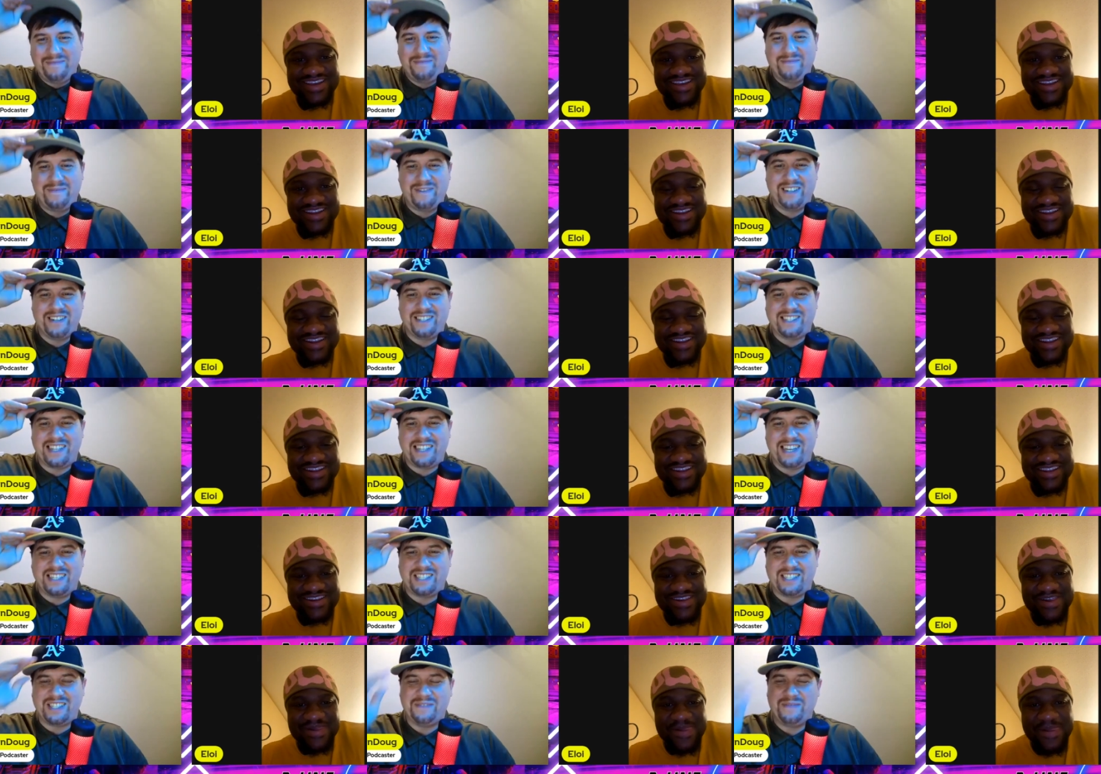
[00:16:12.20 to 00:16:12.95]

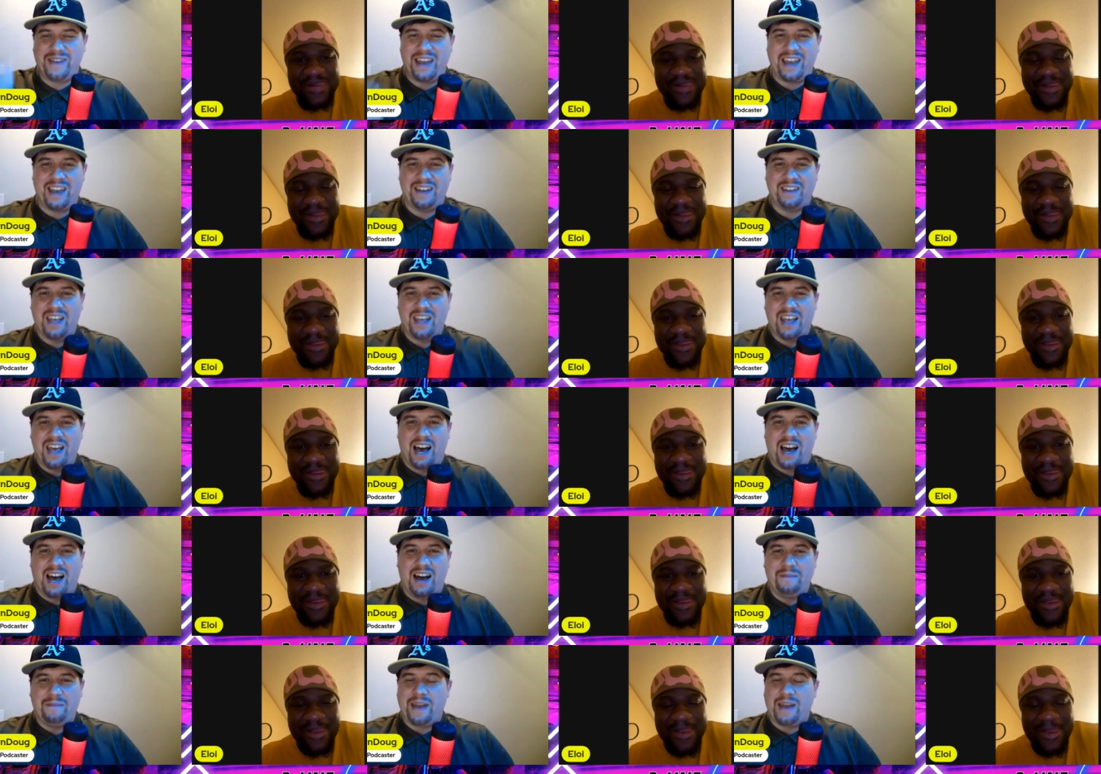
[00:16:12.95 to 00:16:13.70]
Speaker 1: Appreciate you, man.
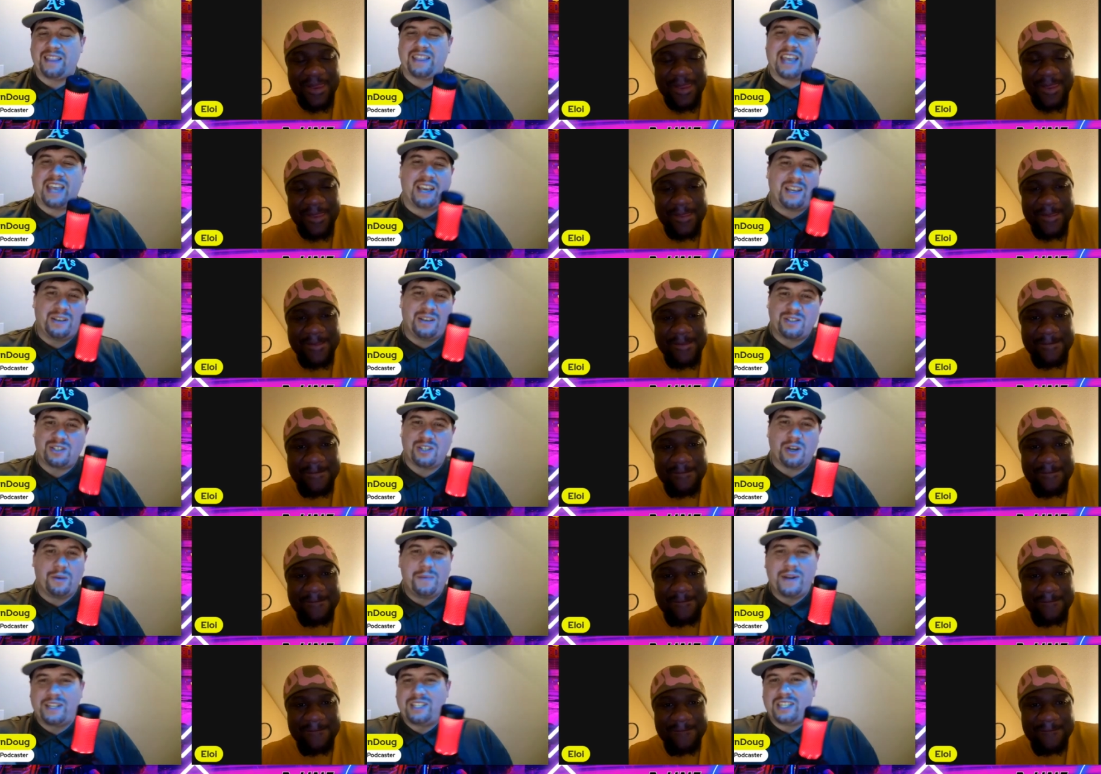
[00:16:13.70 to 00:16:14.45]
Uh, man, thank you
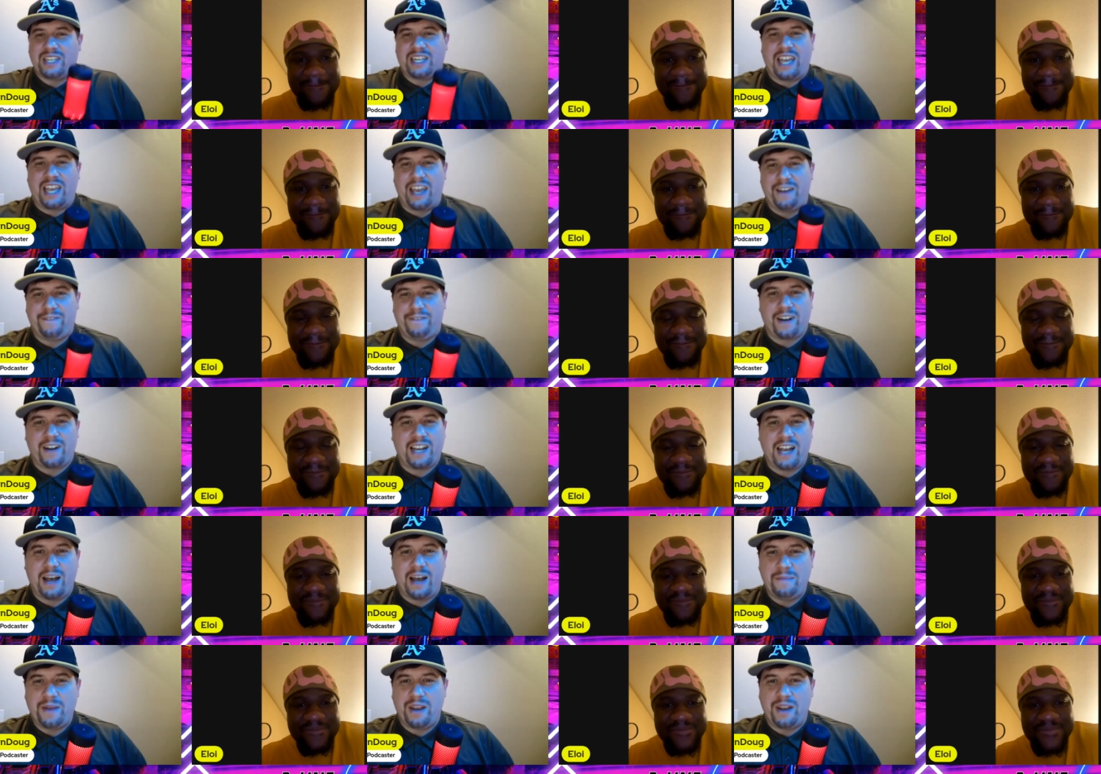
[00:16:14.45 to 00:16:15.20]
so much again for
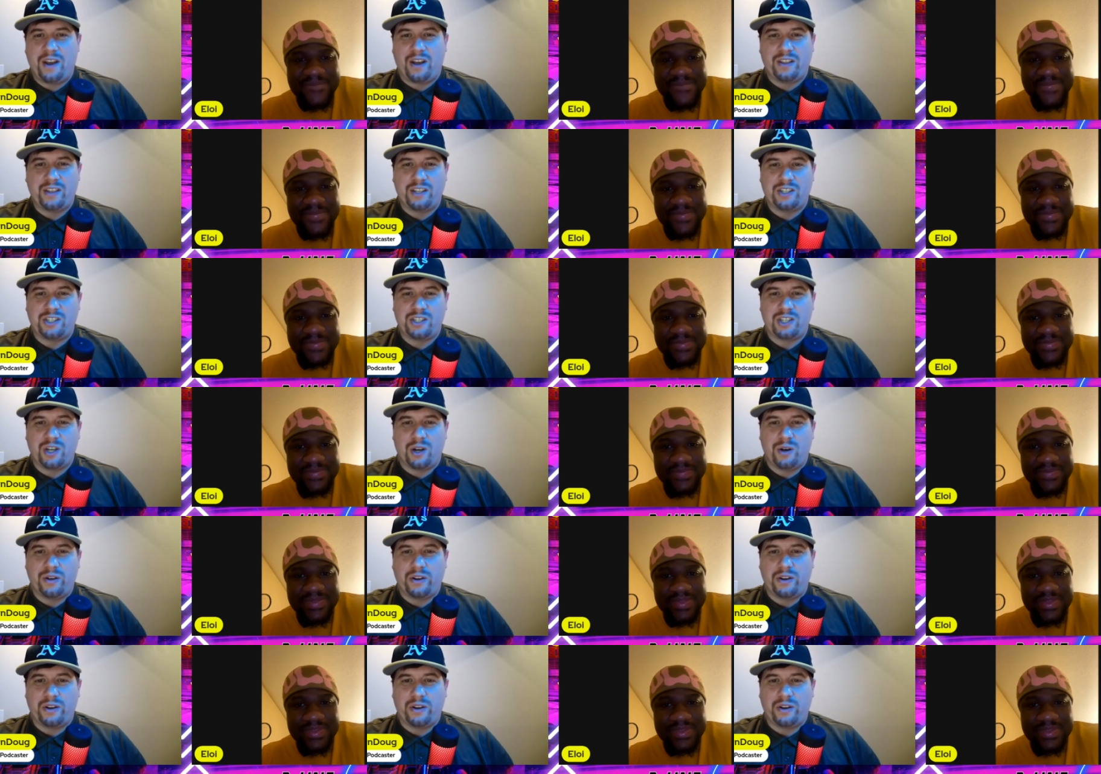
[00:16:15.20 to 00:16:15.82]
coming on the show.